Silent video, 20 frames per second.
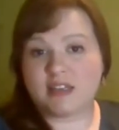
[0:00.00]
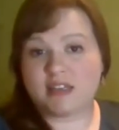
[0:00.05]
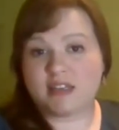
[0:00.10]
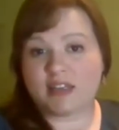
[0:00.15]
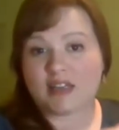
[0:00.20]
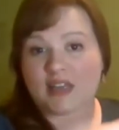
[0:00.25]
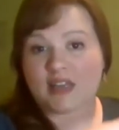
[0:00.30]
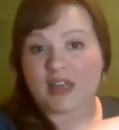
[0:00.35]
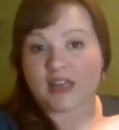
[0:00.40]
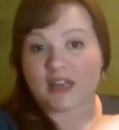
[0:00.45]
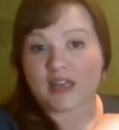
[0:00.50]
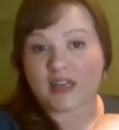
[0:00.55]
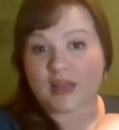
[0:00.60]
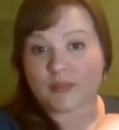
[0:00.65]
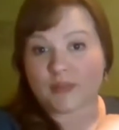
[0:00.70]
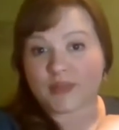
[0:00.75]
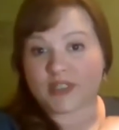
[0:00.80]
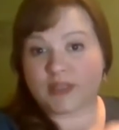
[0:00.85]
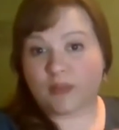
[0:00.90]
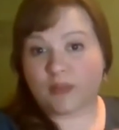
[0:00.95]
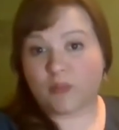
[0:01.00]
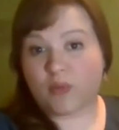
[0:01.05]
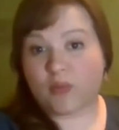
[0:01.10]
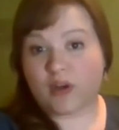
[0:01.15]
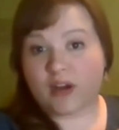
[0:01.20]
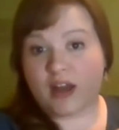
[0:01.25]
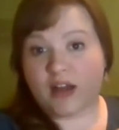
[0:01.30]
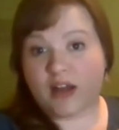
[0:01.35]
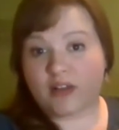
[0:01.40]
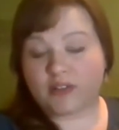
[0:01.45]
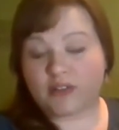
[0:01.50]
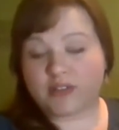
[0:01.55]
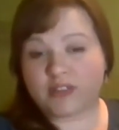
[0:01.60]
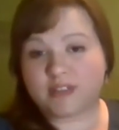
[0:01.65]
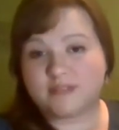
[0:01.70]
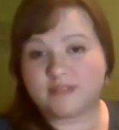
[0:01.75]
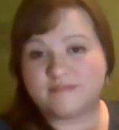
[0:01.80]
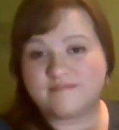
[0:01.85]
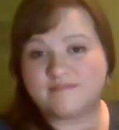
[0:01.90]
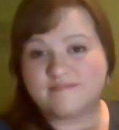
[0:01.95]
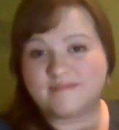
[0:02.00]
it ended up somewhere else.